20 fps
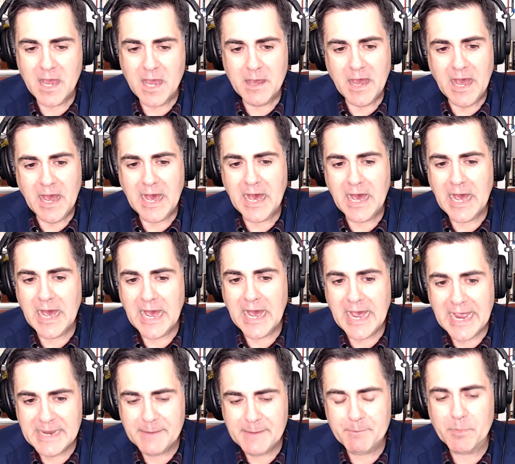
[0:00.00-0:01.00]

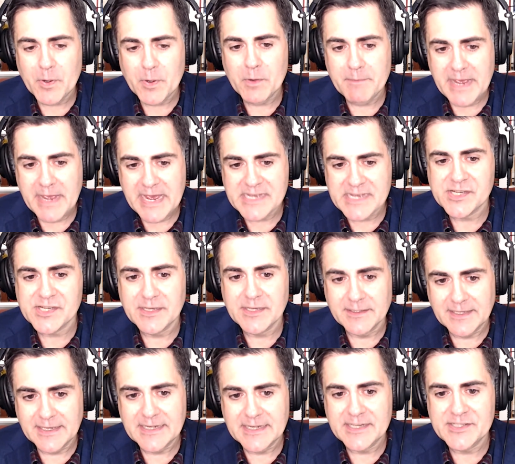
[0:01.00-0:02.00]
hyper
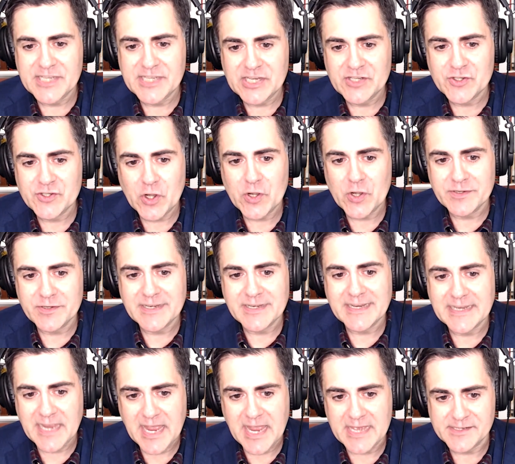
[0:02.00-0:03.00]
masculinity turned
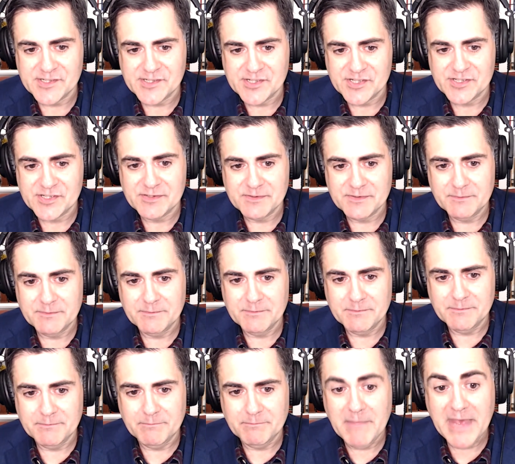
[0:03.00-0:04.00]
against
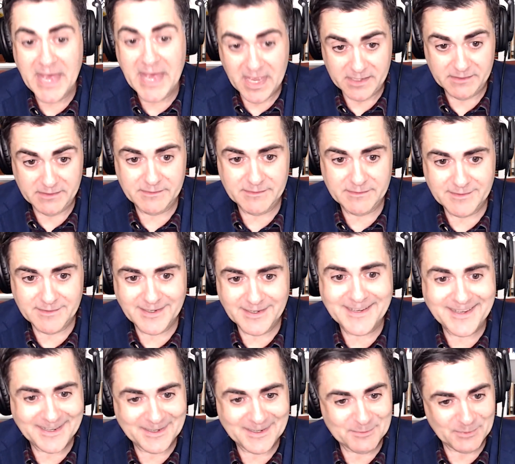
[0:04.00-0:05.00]
men
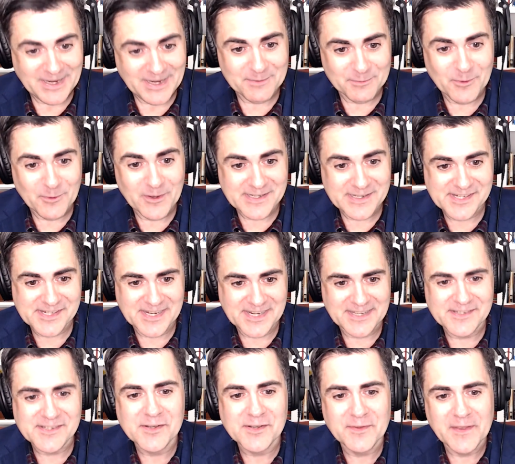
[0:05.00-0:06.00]
in one sense.
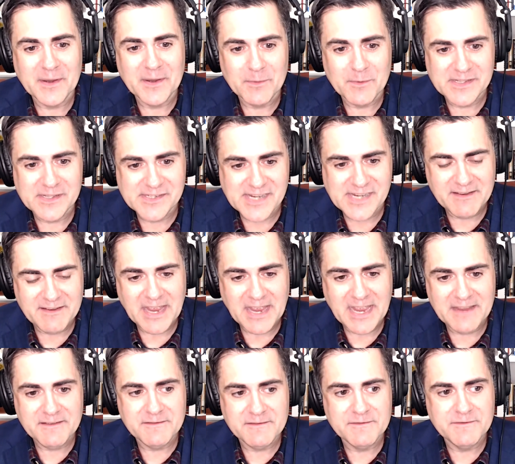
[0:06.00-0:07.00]
So there was a
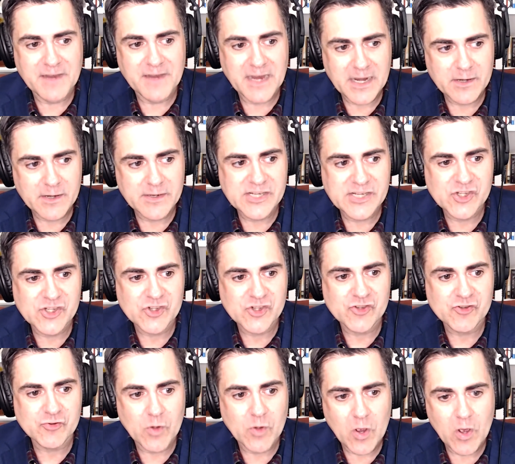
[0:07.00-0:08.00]
very
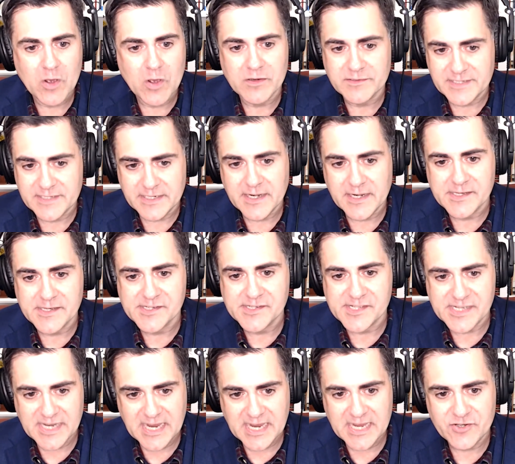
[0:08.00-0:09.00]
strong
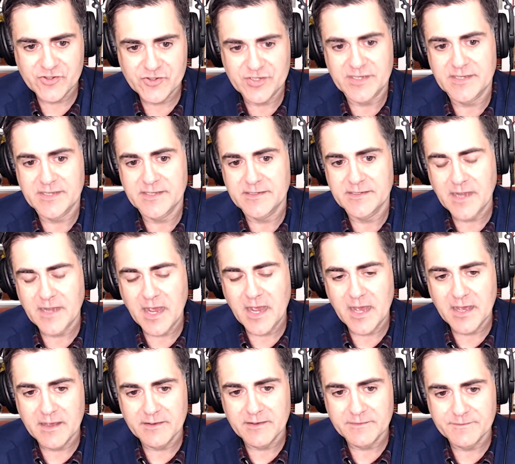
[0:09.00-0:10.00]
denunciation
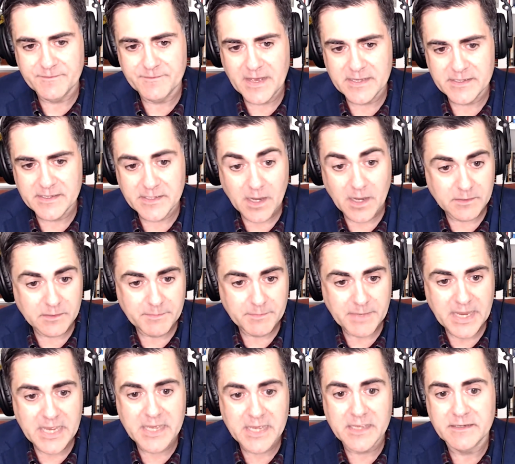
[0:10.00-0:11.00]
of young
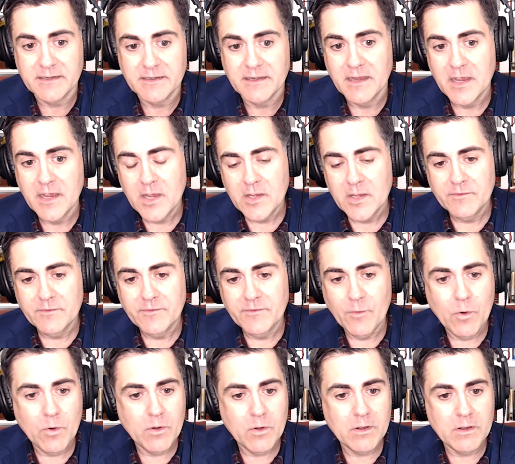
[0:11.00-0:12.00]
men
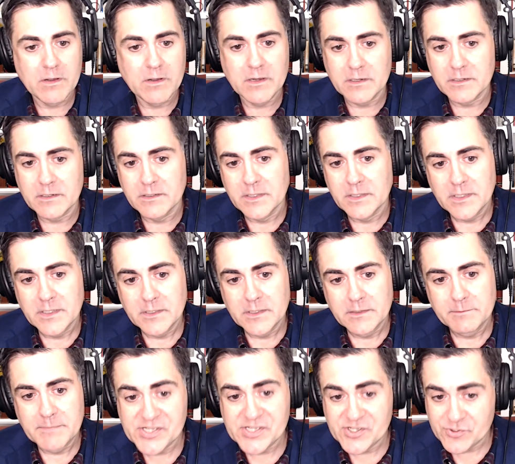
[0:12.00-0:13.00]
for
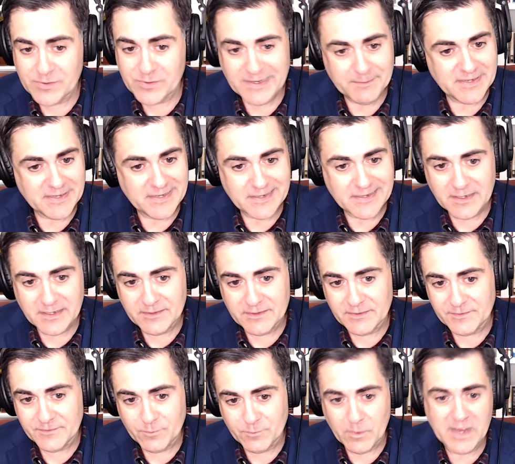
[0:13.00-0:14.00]
mistreatment
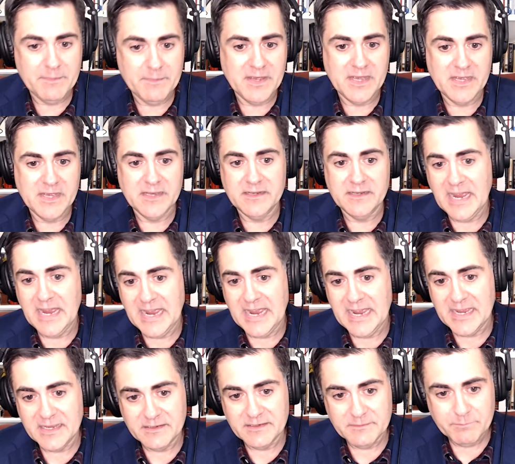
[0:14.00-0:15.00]
of women
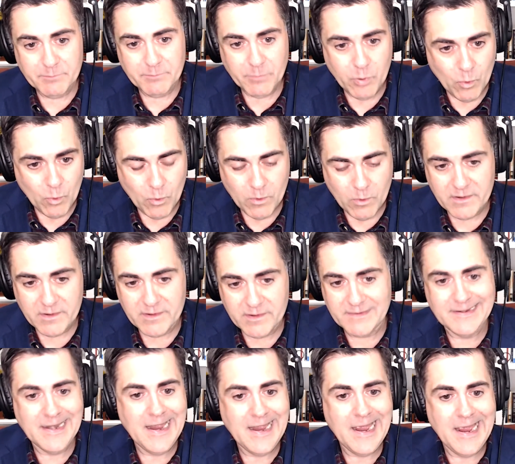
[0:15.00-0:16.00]
and porn
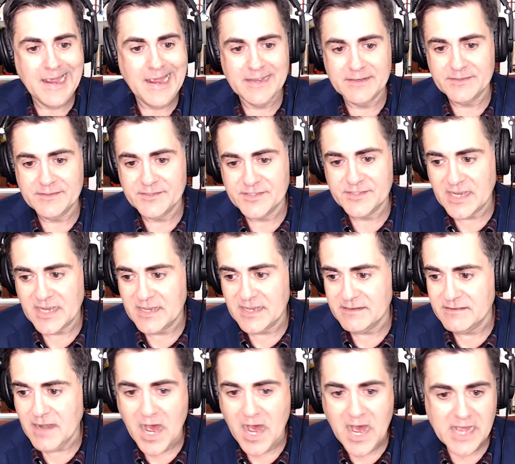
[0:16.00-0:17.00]
and
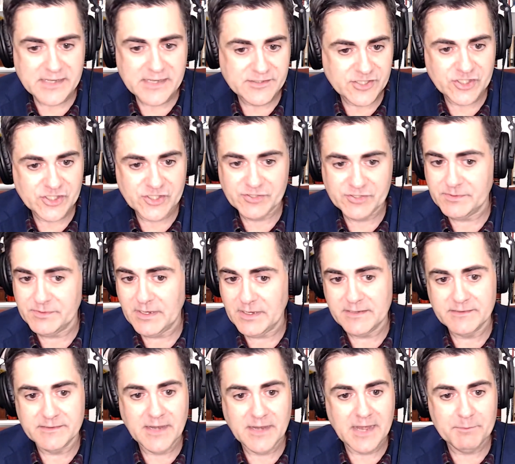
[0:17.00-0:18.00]
not
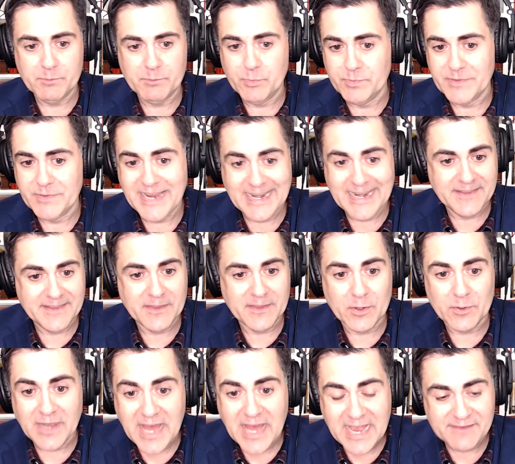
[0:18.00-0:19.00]
getting their
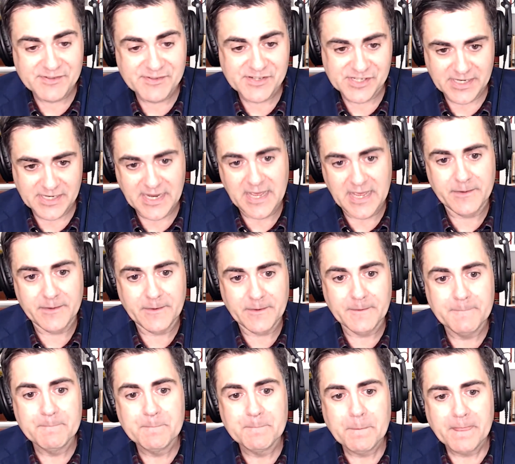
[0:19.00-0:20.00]
lives together
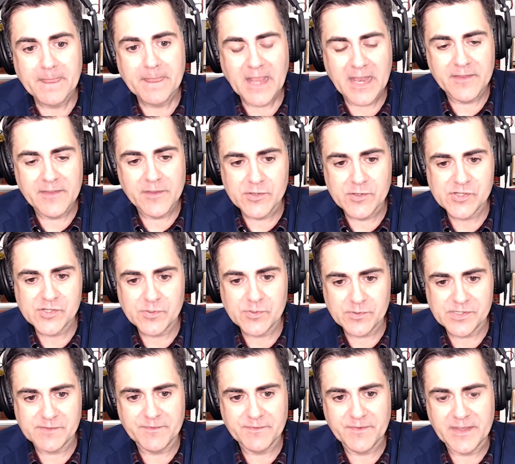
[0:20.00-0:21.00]
and those sorts
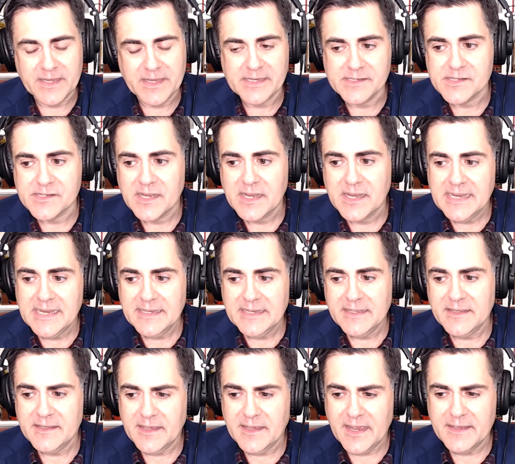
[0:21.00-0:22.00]
of things.
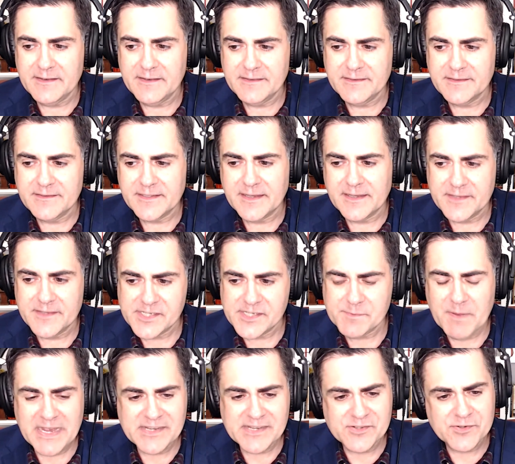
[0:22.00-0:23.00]
And this
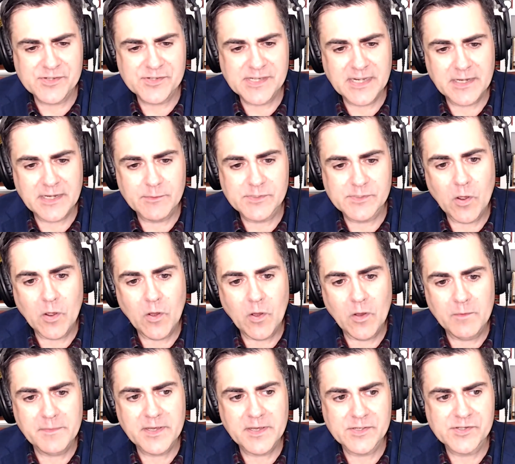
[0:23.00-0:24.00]
pastor said it was
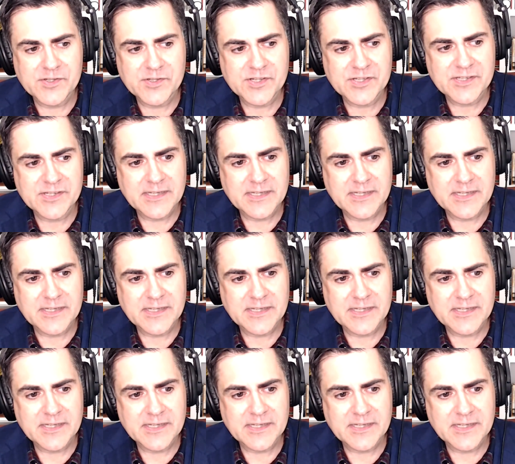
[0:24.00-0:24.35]
almost